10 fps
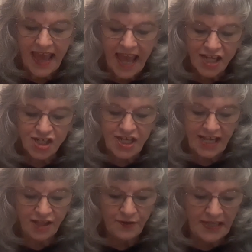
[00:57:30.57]

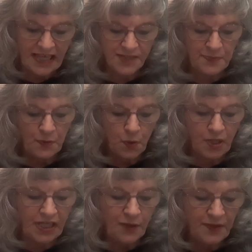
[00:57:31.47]
Hashtag 3 has been
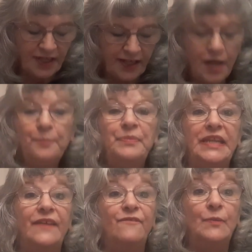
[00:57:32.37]
working with a
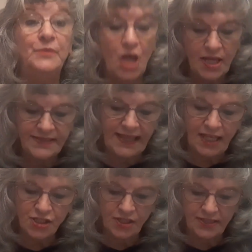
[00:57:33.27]
company from Los
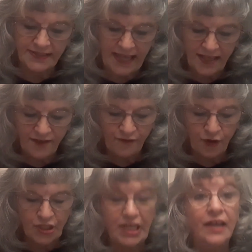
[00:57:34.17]
Angeles,
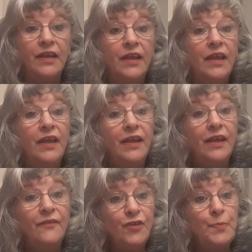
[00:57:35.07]
California
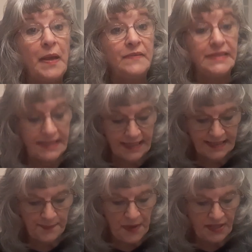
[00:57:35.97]
for about
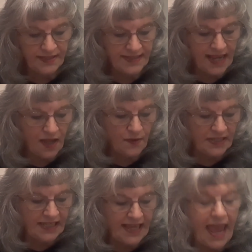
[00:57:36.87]
6 months now,
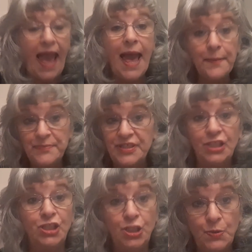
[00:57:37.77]
and he
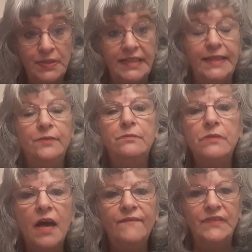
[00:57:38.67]
absolutely
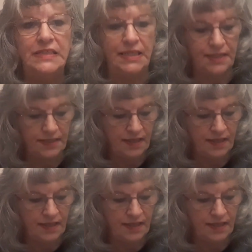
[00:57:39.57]
loves it.